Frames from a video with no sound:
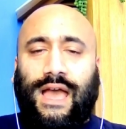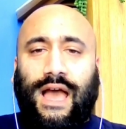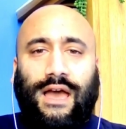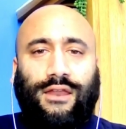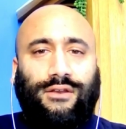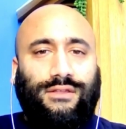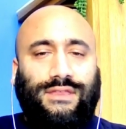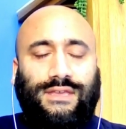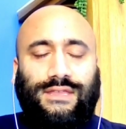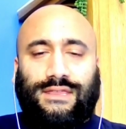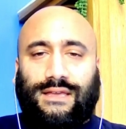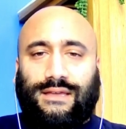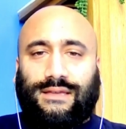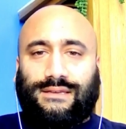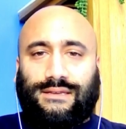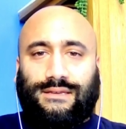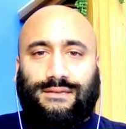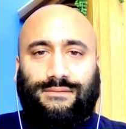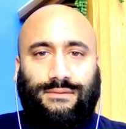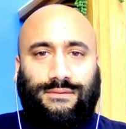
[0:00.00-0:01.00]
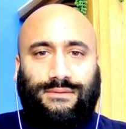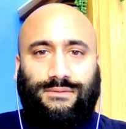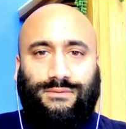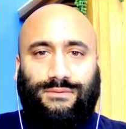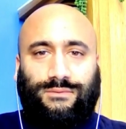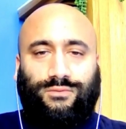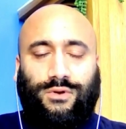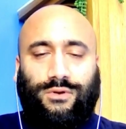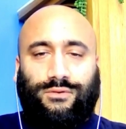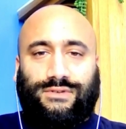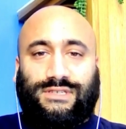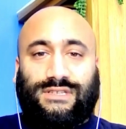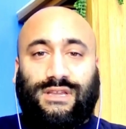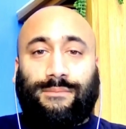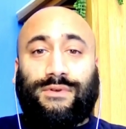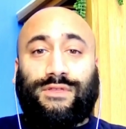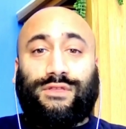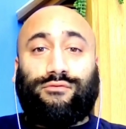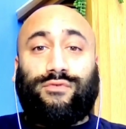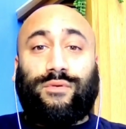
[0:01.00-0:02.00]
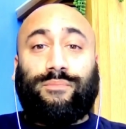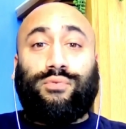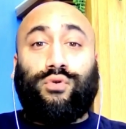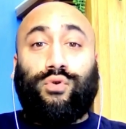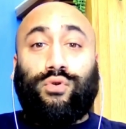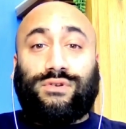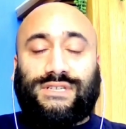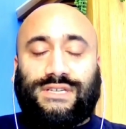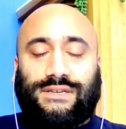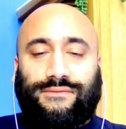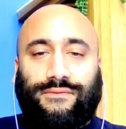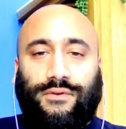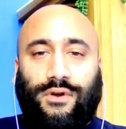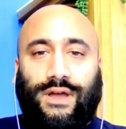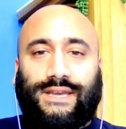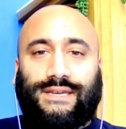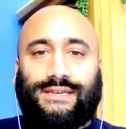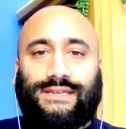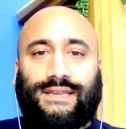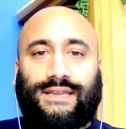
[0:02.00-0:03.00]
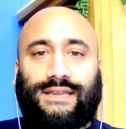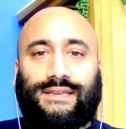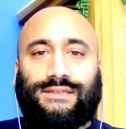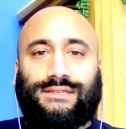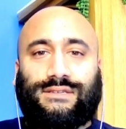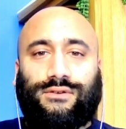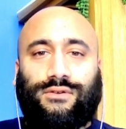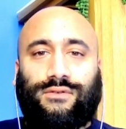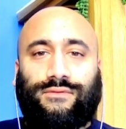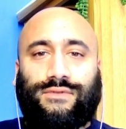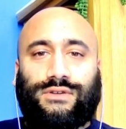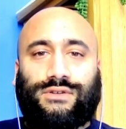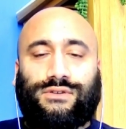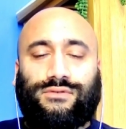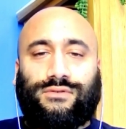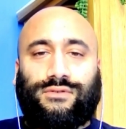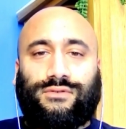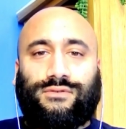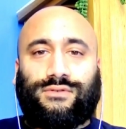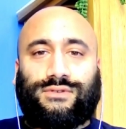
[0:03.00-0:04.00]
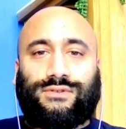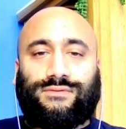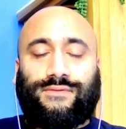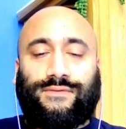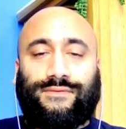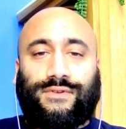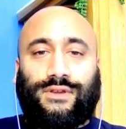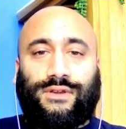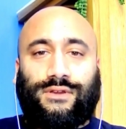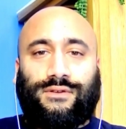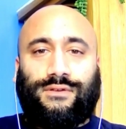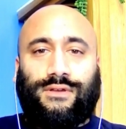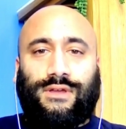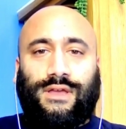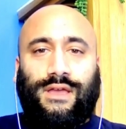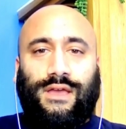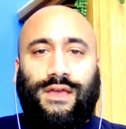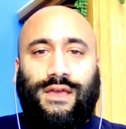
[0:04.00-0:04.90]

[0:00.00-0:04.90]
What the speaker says: And I think that, well, some of the reported findings of the Short Course Review,